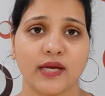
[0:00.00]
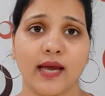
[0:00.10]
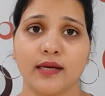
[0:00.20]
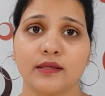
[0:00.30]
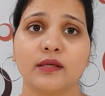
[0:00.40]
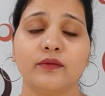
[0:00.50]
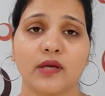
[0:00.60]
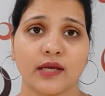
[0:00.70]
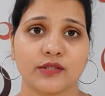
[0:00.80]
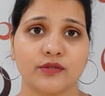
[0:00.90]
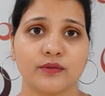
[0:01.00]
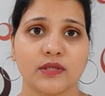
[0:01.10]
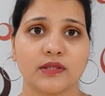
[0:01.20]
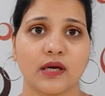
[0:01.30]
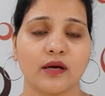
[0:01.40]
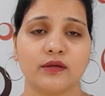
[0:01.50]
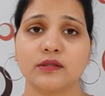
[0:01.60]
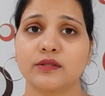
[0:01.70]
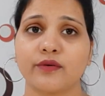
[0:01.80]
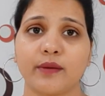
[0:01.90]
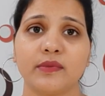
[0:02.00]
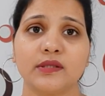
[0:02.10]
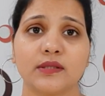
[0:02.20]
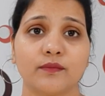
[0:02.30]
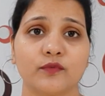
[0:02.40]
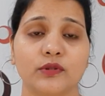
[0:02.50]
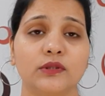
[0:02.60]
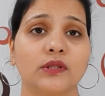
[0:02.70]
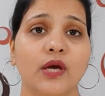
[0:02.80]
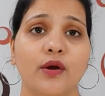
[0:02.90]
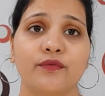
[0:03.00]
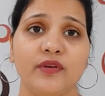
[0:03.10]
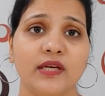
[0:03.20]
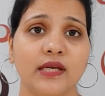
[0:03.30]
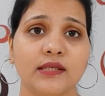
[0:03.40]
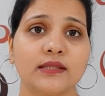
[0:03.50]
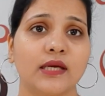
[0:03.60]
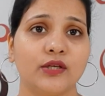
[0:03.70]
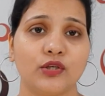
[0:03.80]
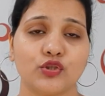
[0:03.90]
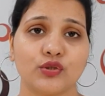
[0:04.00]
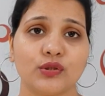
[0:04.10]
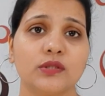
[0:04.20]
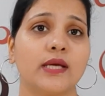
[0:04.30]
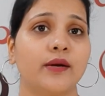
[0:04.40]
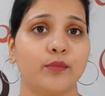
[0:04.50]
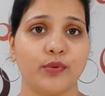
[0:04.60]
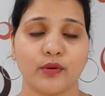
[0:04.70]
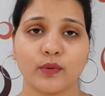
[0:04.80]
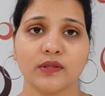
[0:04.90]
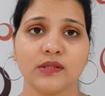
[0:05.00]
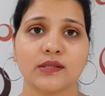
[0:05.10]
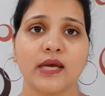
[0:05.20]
and the categories are describing someone's feelings, conditions and appearance.